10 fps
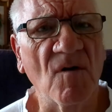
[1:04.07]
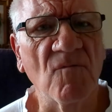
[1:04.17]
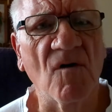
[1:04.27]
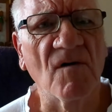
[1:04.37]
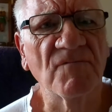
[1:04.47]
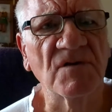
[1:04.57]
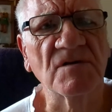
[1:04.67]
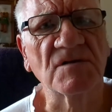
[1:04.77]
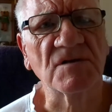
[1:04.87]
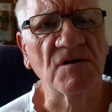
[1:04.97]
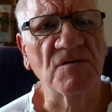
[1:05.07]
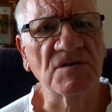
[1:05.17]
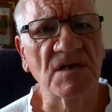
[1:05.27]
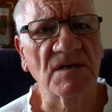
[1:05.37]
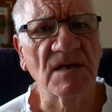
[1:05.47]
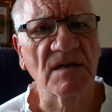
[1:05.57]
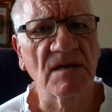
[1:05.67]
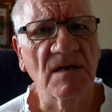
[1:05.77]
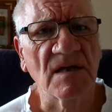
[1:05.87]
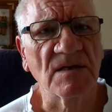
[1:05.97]
wife to use in
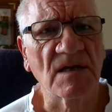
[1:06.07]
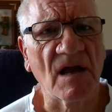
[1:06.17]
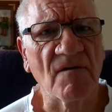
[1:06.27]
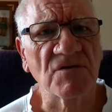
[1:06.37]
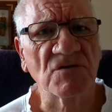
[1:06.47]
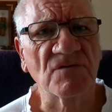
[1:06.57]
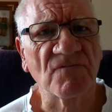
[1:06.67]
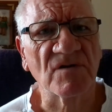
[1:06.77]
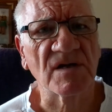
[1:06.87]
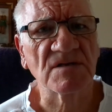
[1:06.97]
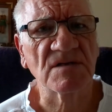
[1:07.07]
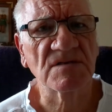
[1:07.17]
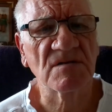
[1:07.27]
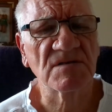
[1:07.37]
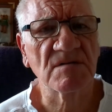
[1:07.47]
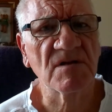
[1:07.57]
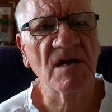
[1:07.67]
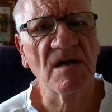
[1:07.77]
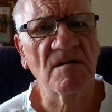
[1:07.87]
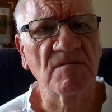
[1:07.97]
the garage on the freezer?" So I said, "Well,
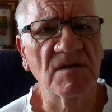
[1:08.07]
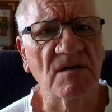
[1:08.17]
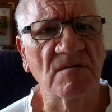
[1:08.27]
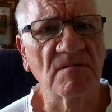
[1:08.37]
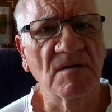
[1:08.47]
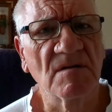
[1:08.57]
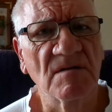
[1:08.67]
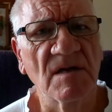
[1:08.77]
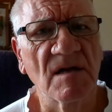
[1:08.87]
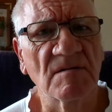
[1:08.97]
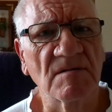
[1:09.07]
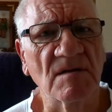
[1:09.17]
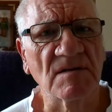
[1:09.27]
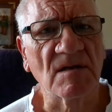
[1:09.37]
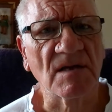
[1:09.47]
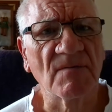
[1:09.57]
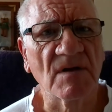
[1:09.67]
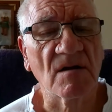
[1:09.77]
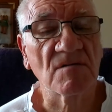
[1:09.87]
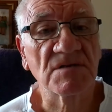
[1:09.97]
yeah, you know, yeah, I'll have a
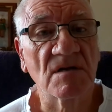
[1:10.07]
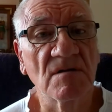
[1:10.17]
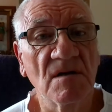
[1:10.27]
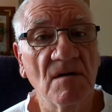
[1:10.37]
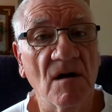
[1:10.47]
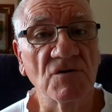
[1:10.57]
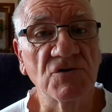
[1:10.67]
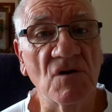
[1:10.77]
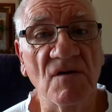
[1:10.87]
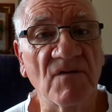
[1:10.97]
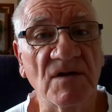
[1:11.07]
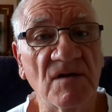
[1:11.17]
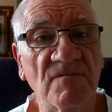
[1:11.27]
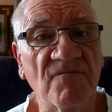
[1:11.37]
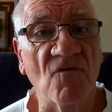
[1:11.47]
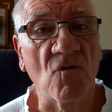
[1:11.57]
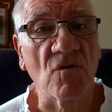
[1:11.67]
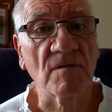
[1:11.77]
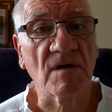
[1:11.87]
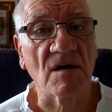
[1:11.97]
go." So I duly fitted
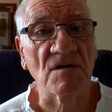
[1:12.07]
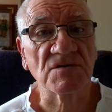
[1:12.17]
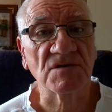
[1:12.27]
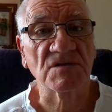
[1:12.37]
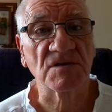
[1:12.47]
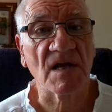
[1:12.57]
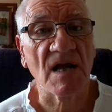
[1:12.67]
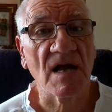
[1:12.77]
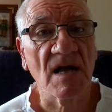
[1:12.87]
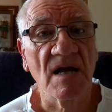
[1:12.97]
4 casters of that,